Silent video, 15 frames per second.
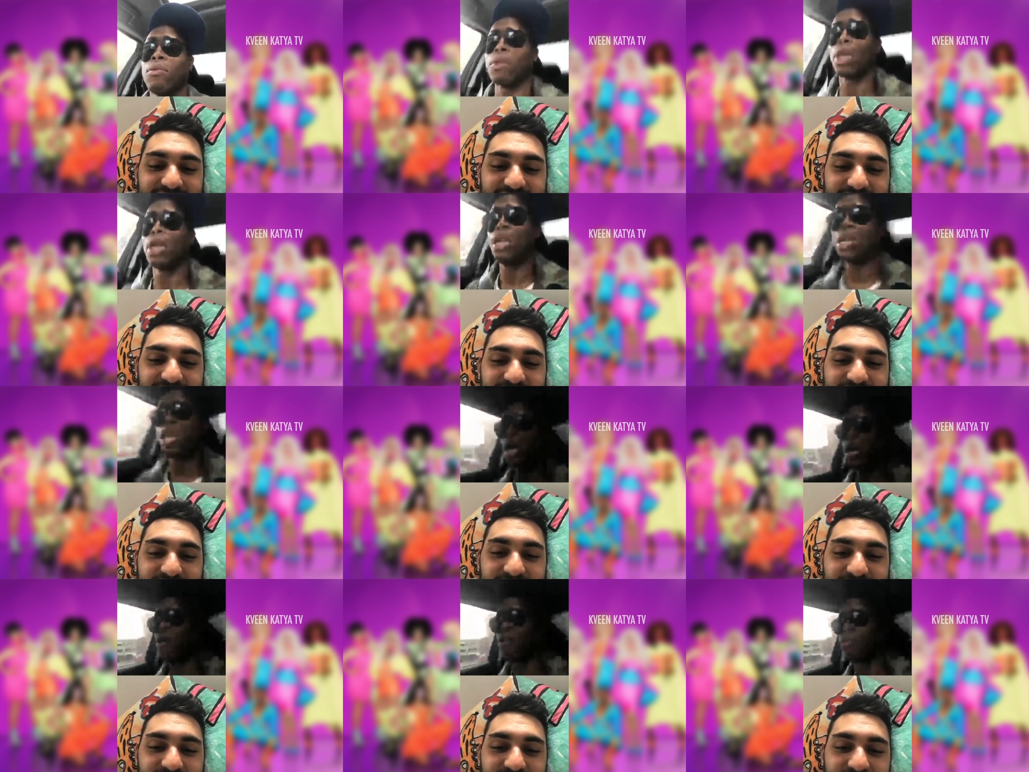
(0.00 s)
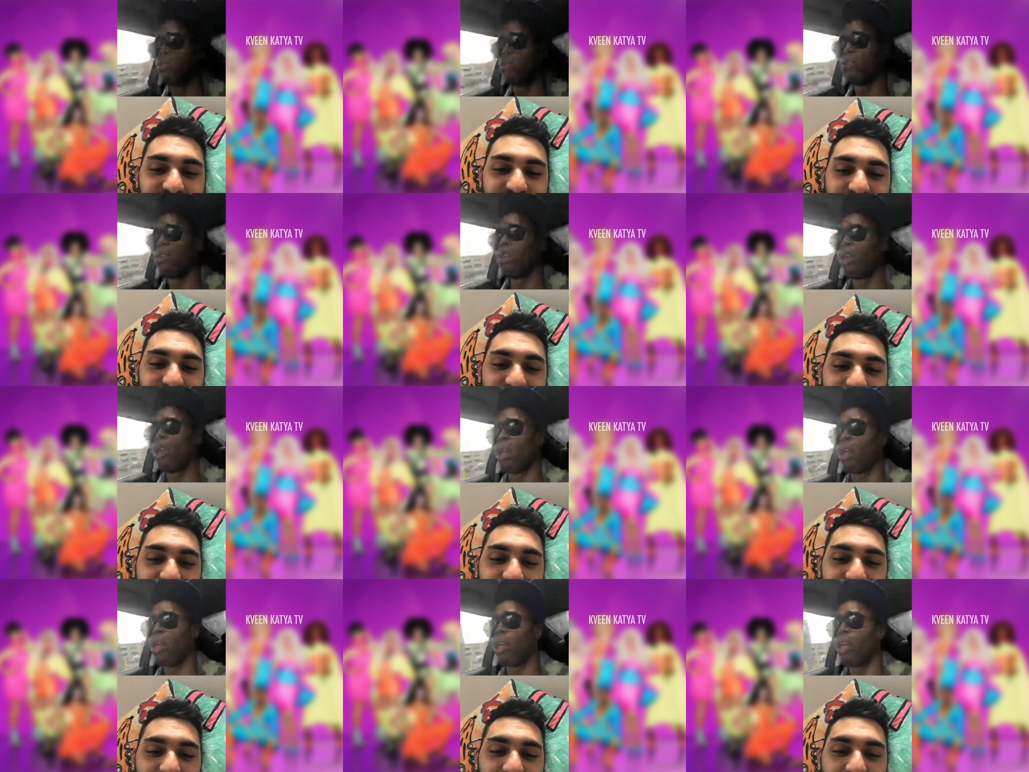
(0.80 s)
Speaker 1: No.
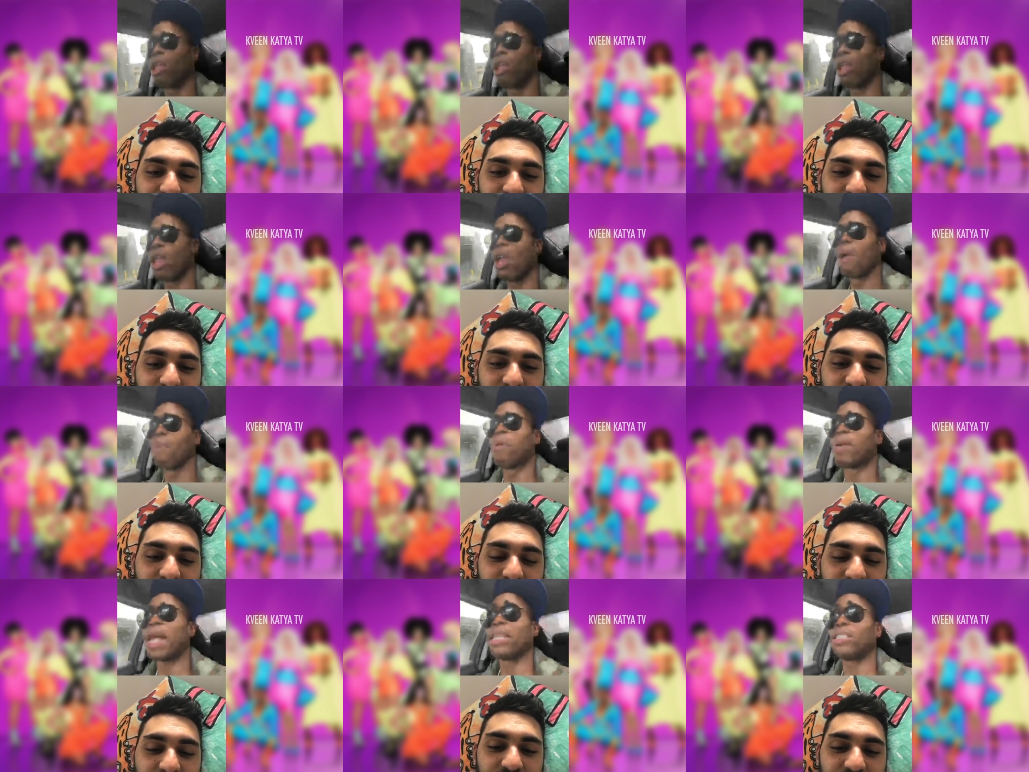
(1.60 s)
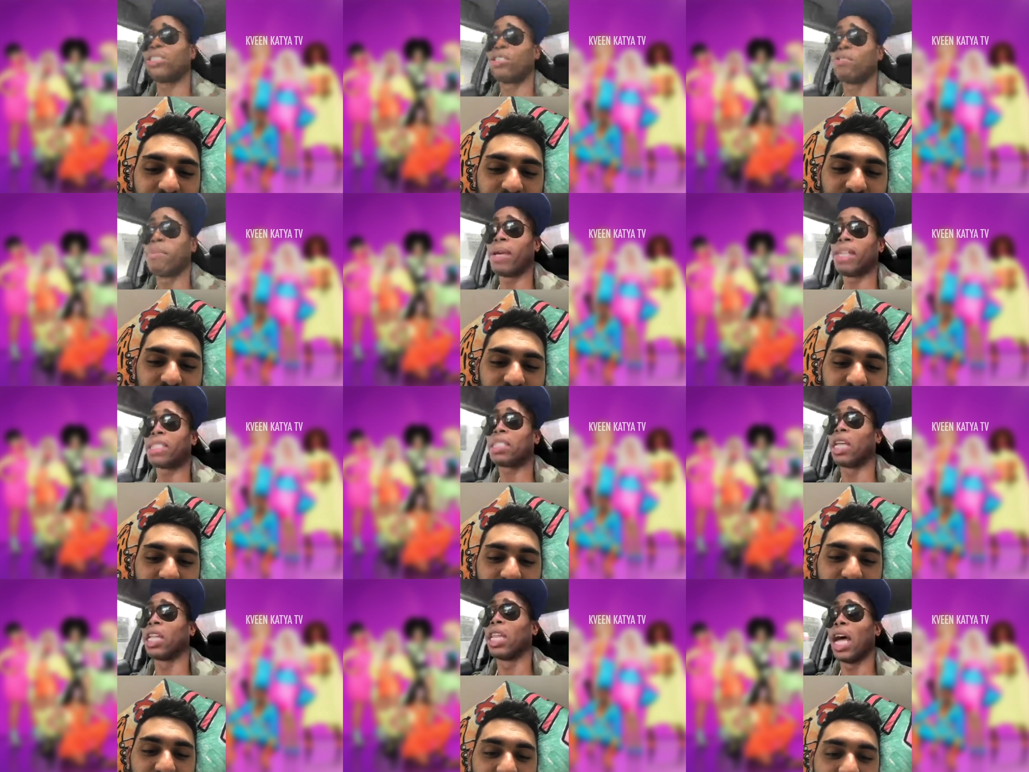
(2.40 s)
But I do miss the
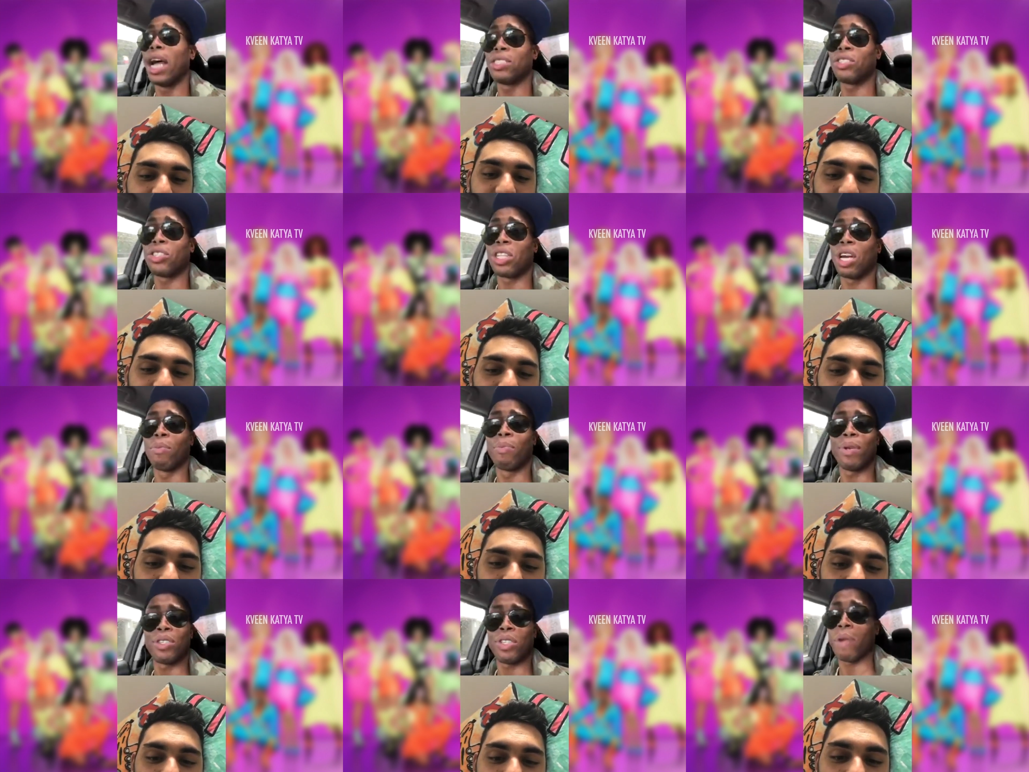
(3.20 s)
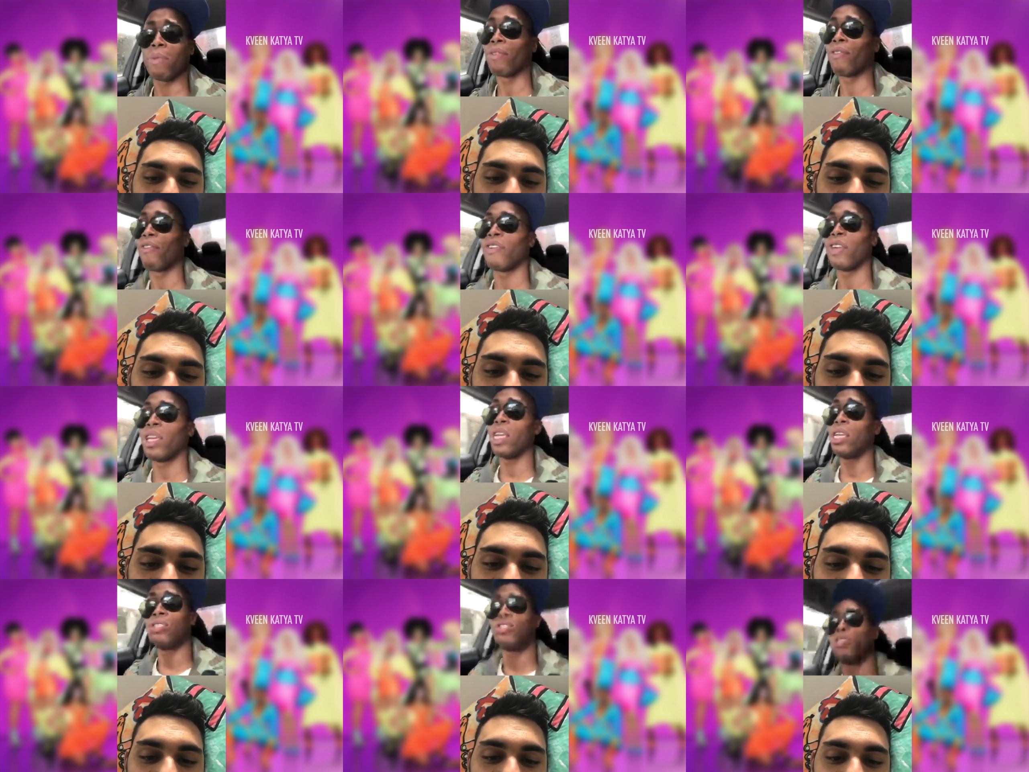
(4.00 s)
lunch though, bitch. They would feed
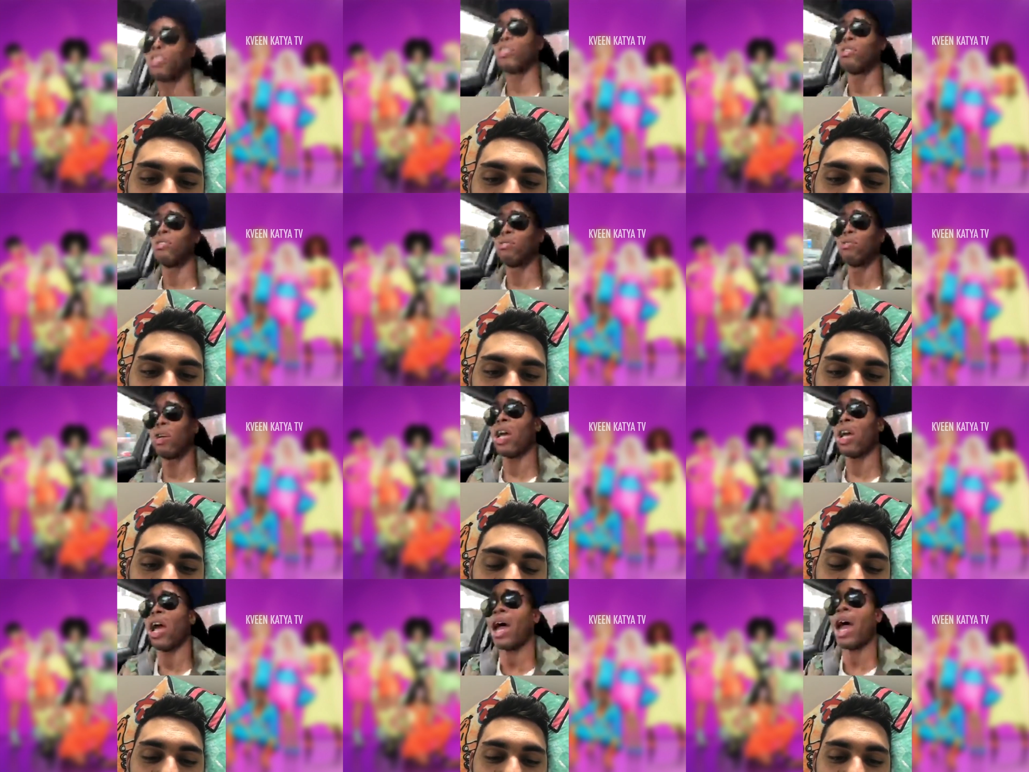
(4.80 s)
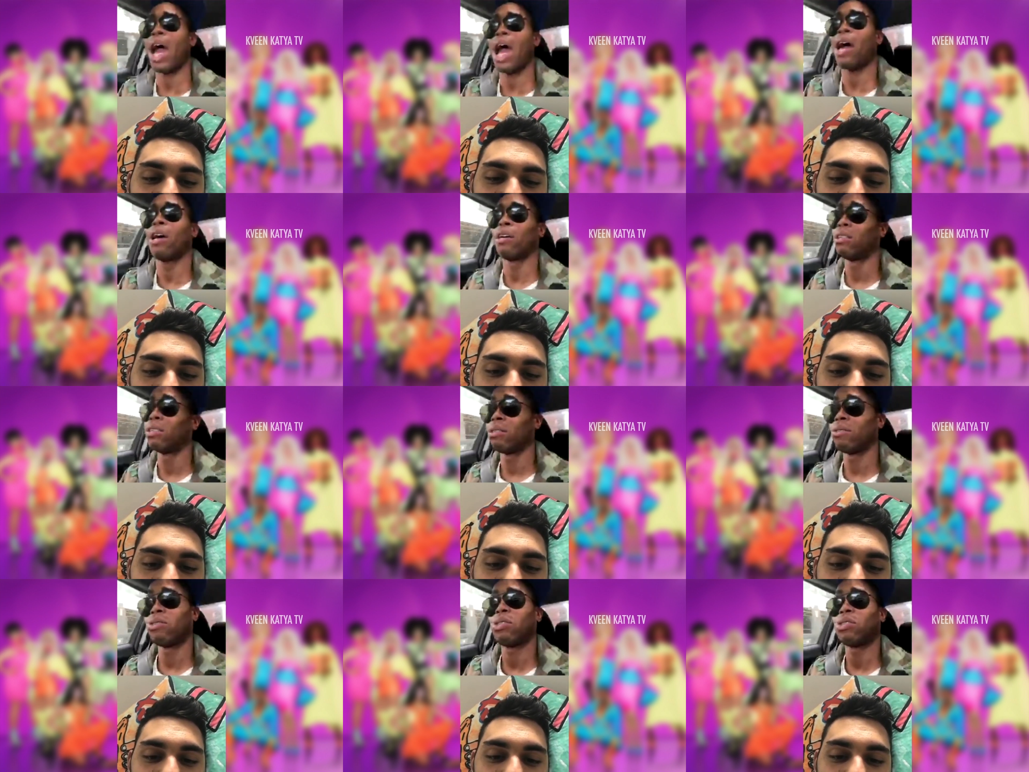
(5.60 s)
you. Ah!
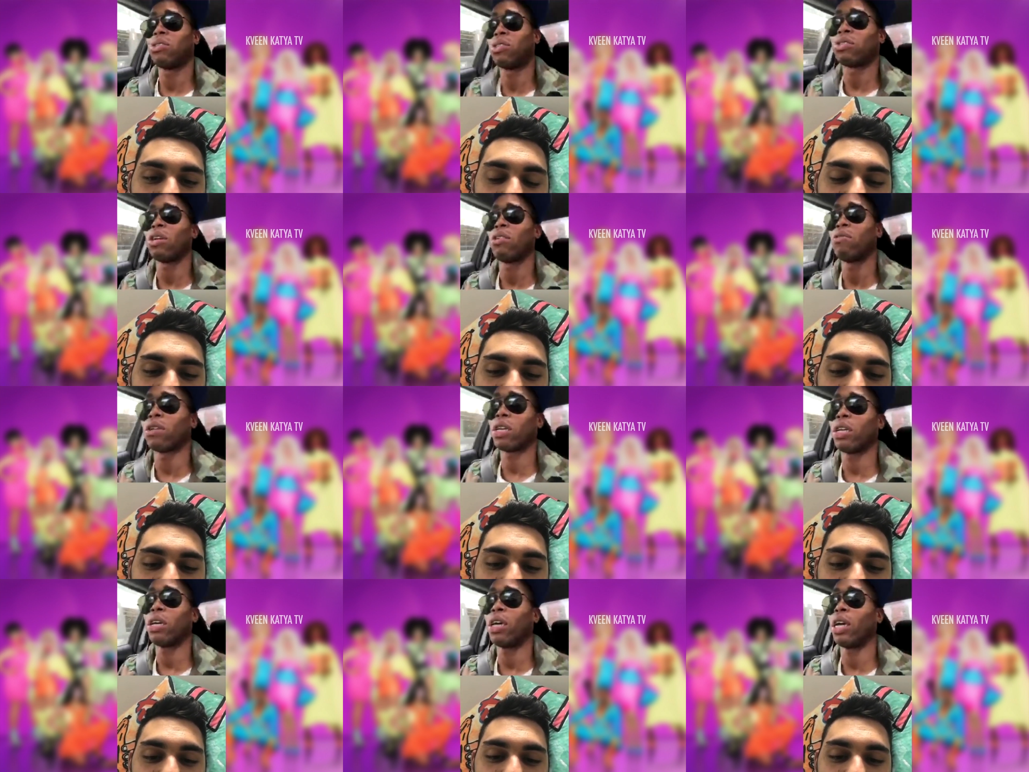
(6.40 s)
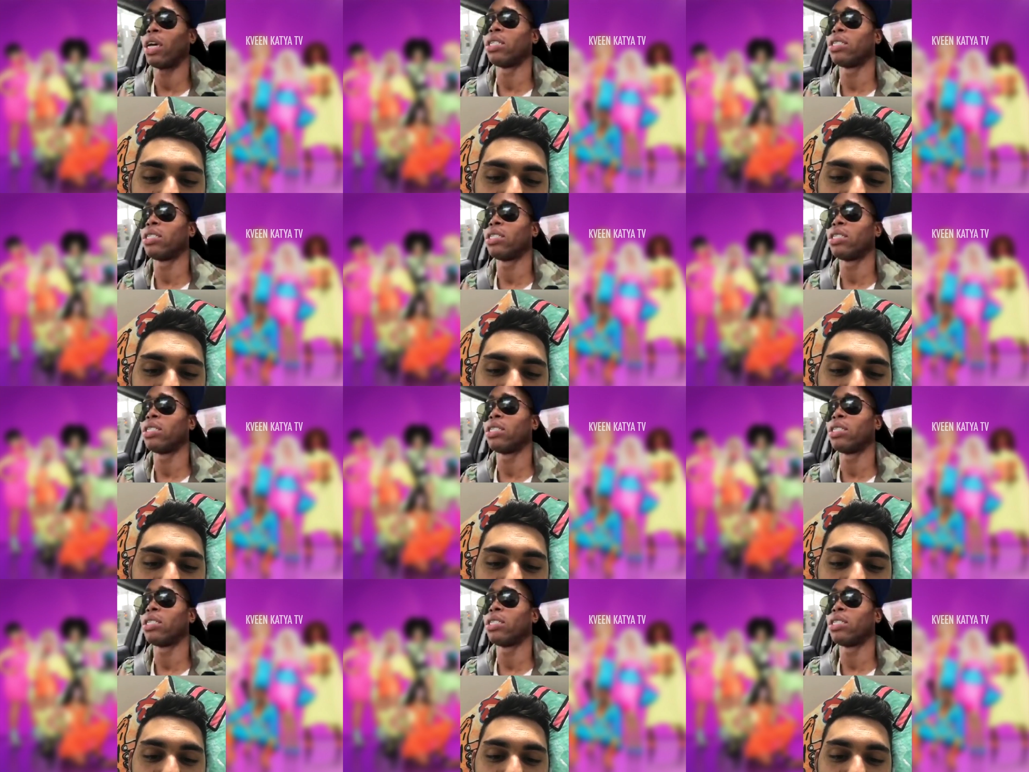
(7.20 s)
So Coconut good. water.